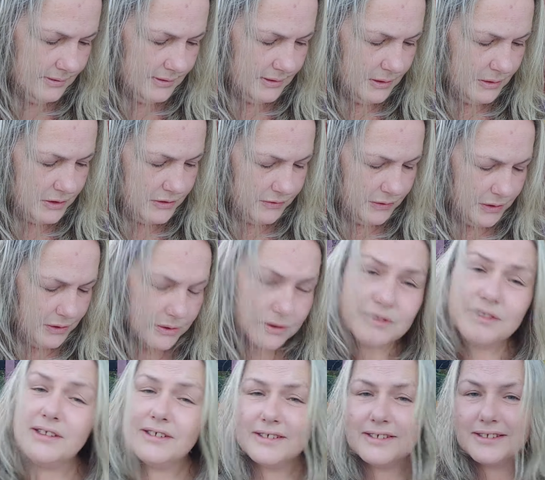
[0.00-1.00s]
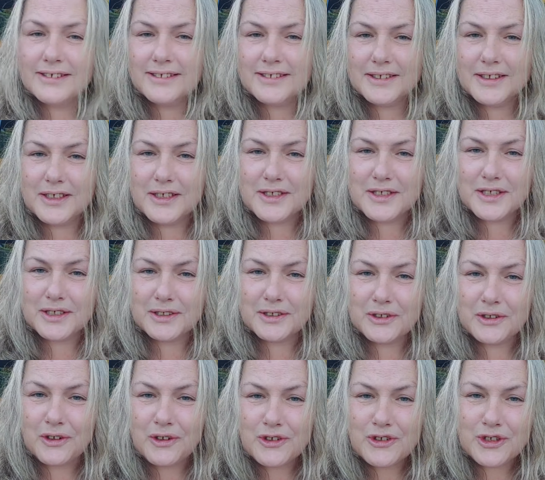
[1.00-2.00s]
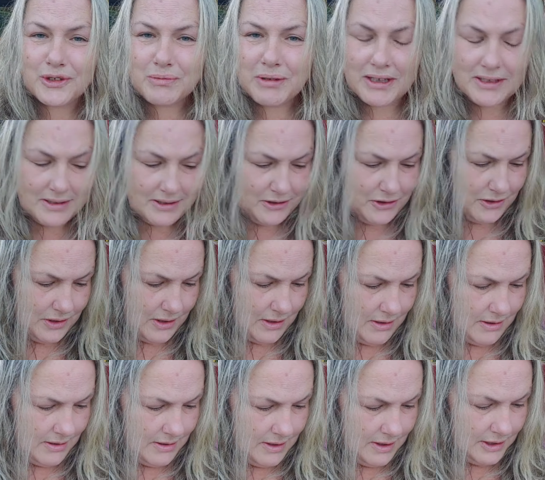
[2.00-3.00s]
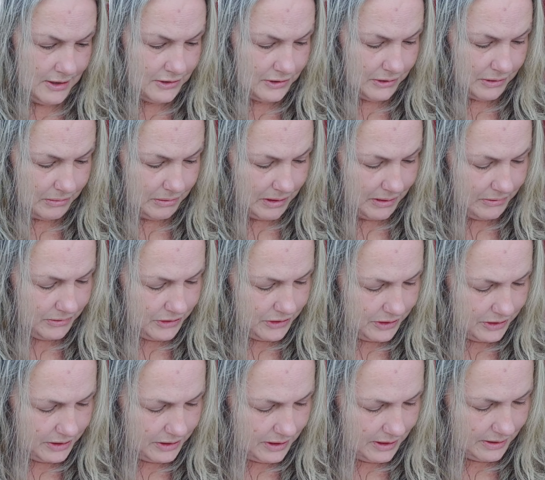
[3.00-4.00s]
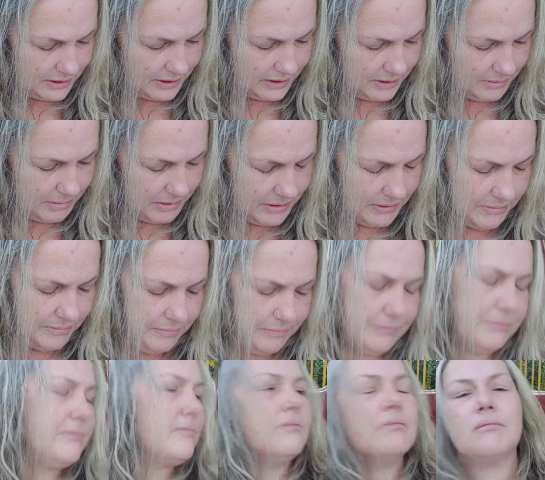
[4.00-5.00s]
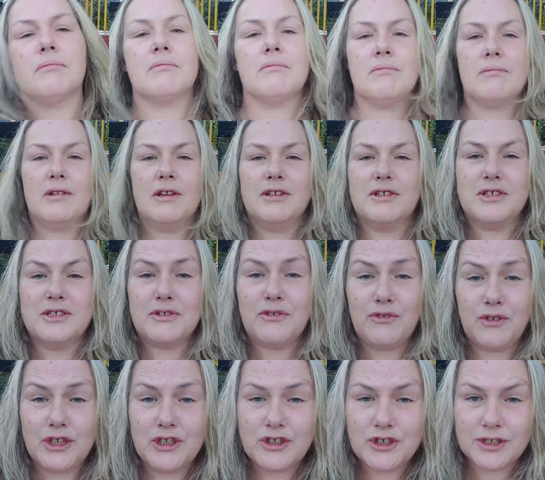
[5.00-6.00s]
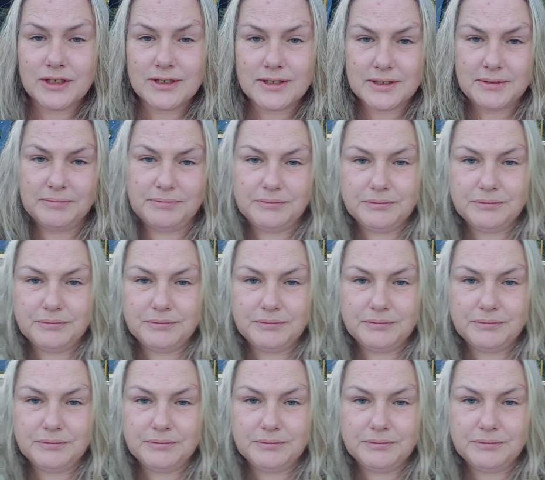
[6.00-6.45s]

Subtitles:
goes further. It's an encouraging message there, considering what I was just talking about. This is Ephesians